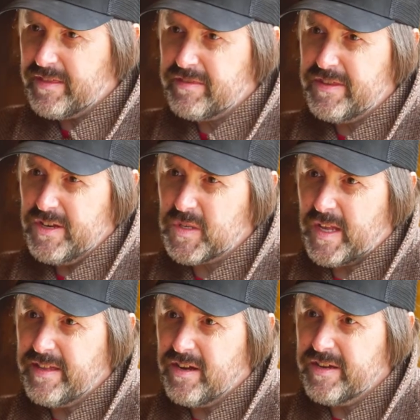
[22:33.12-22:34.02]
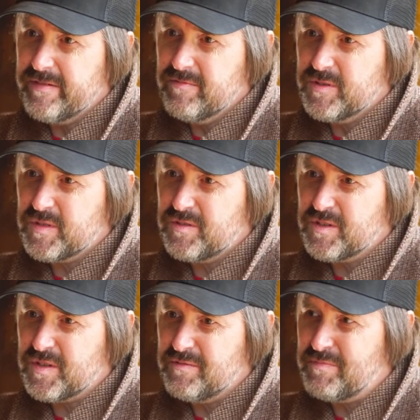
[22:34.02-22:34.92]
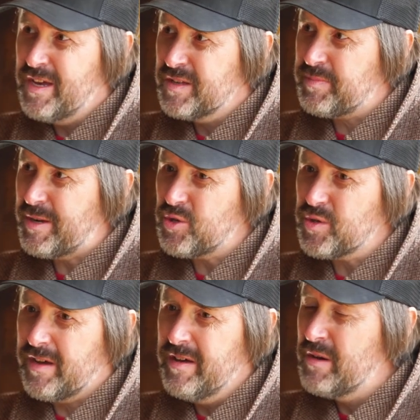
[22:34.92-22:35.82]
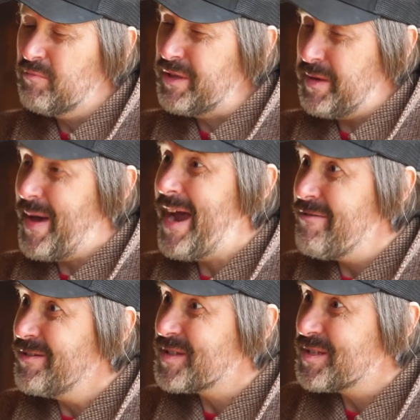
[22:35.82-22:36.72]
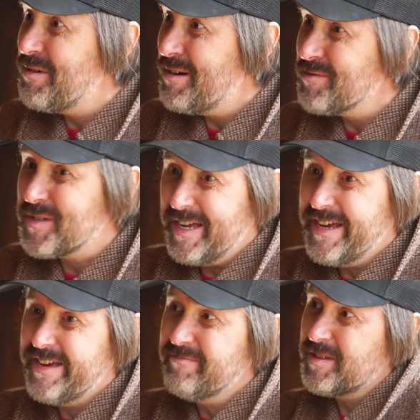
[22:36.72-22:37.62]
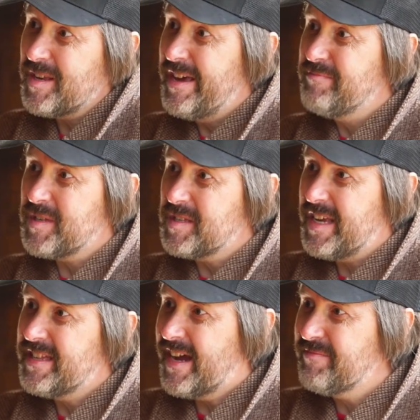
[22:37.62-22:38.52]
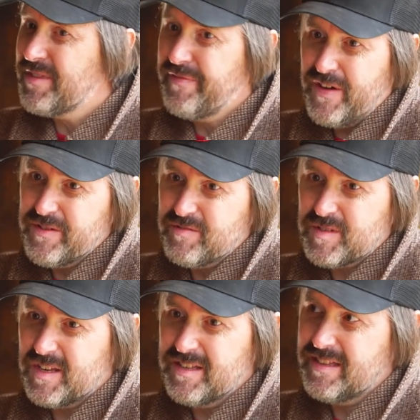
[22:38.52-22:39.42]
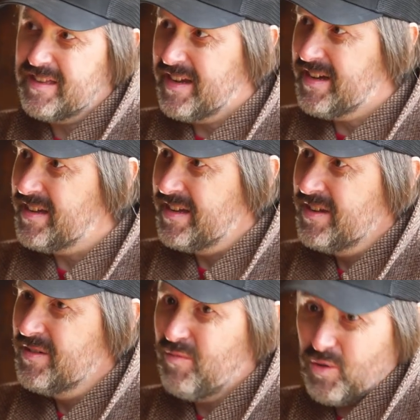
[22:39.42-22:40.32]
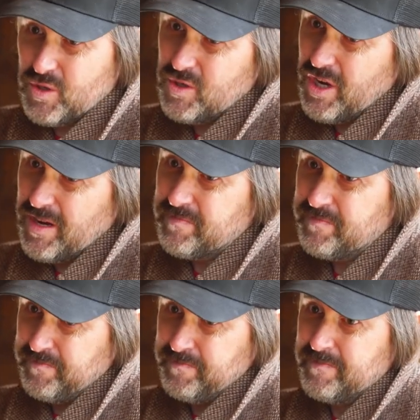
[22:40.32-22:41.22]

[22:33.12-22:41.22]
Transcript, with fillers: Thursday night was just yeah. a special time with your parents as well, wasn't it? It yeah. was a, it was a sit down with the folks and. Uh, watch the show. Yeah.